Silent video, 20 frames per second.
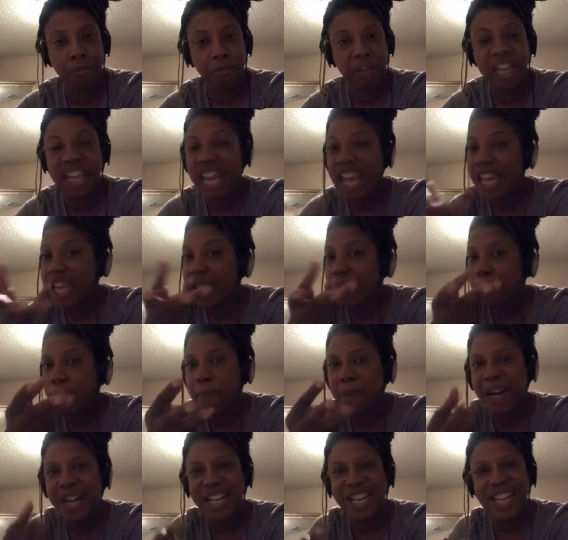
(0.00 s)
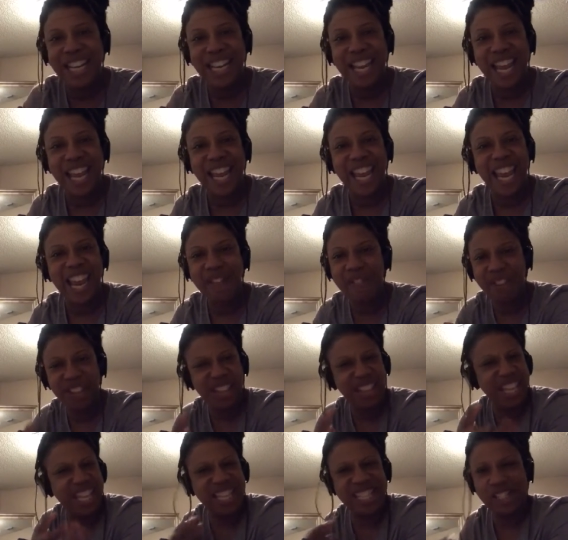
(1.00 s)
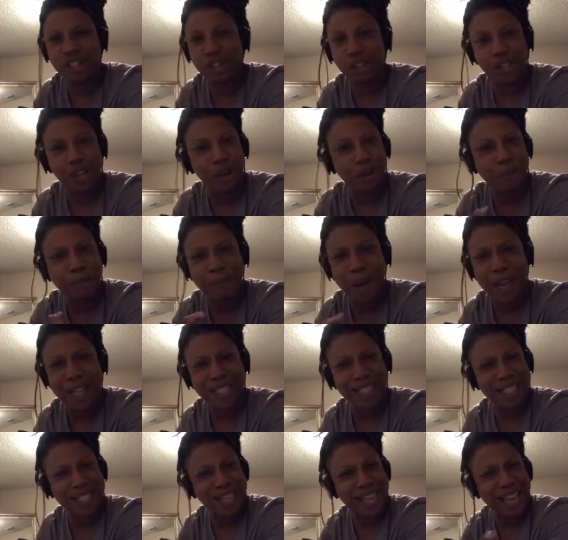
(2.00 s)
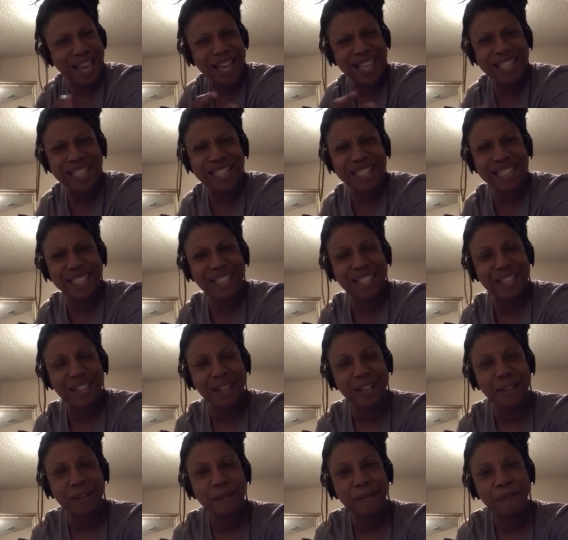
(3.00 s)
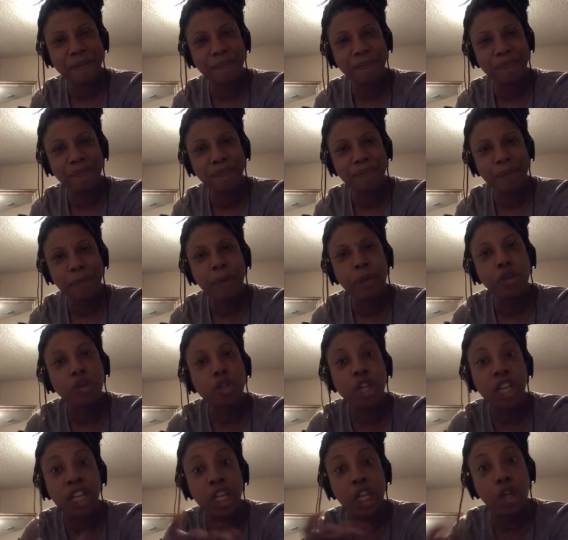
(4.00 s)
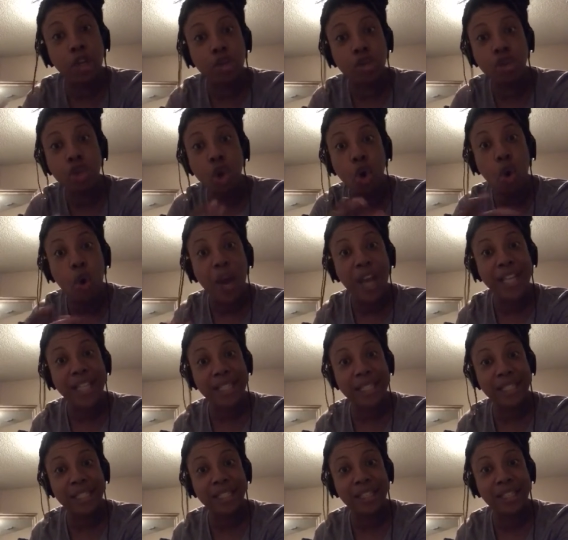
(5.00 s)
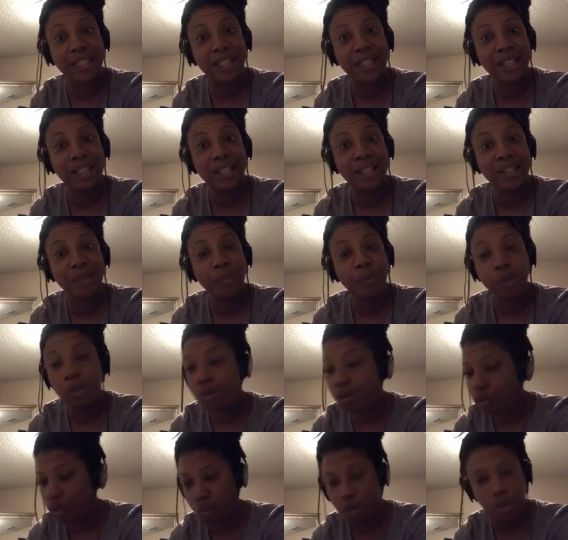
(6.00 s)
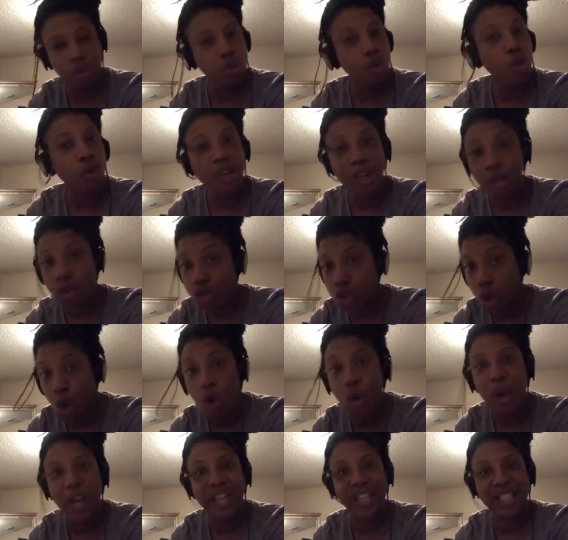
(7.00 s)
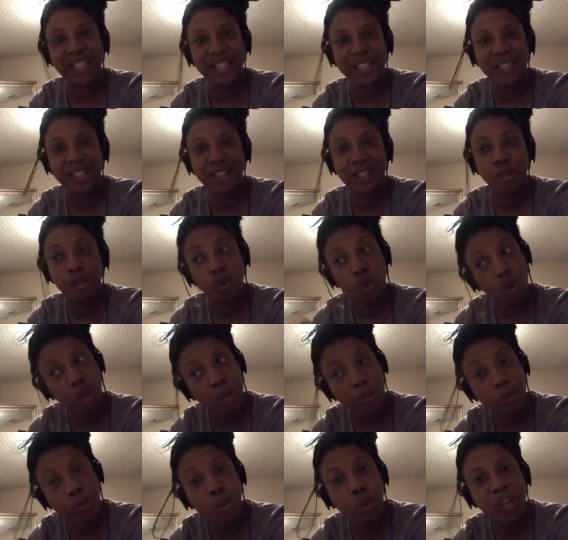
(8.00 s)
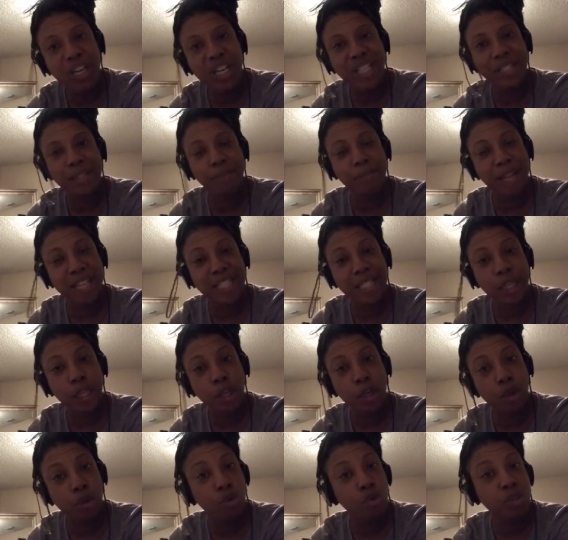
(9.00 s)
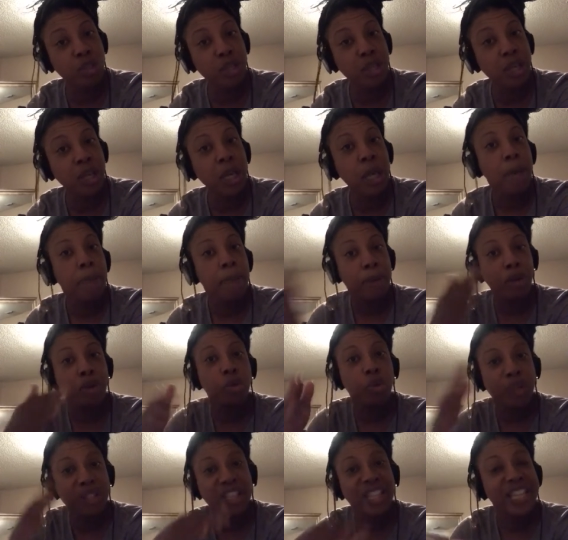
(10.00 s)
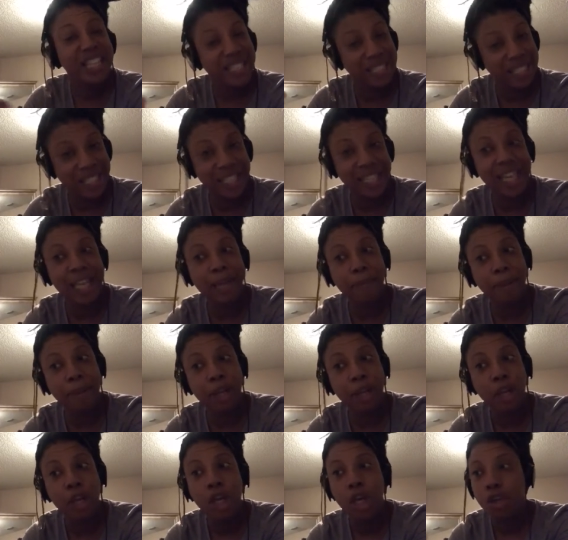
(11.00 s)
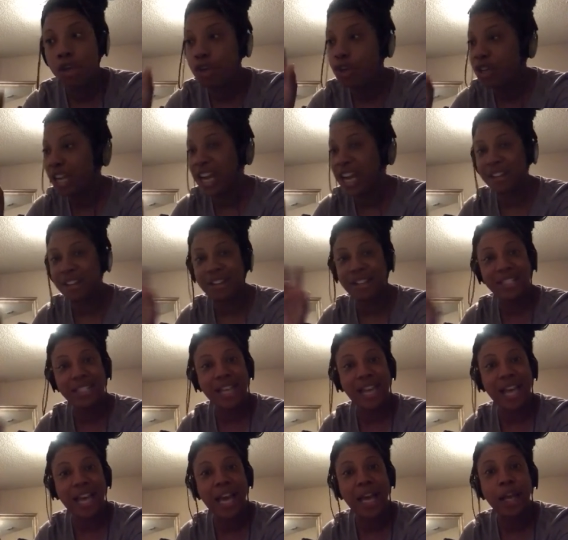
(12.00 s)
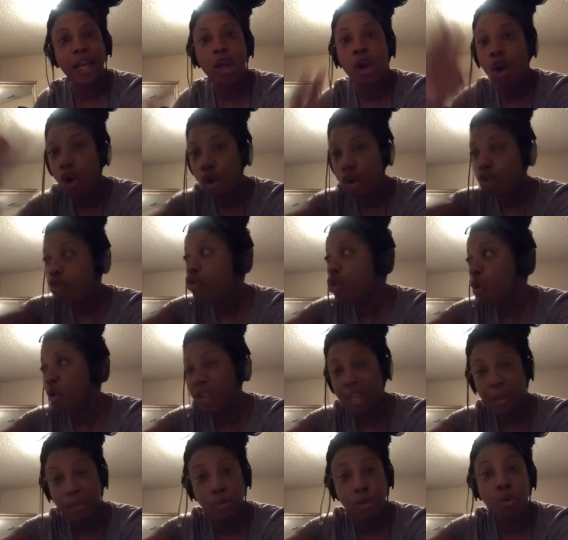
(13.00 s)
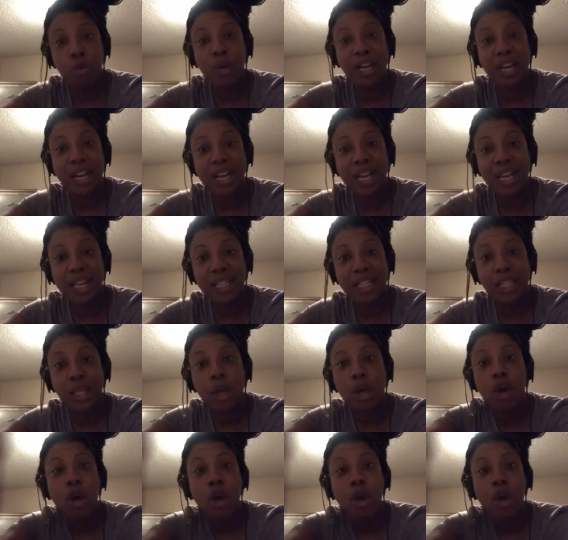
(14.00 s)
They can't keep money in there. Everything. It's a slow process because you're gonna get a choice. You're gonna get a choice. You're gonna keep doing this mess and losing, but doing things to keep it. You're gonna have to decide, are you gonna keep doing this?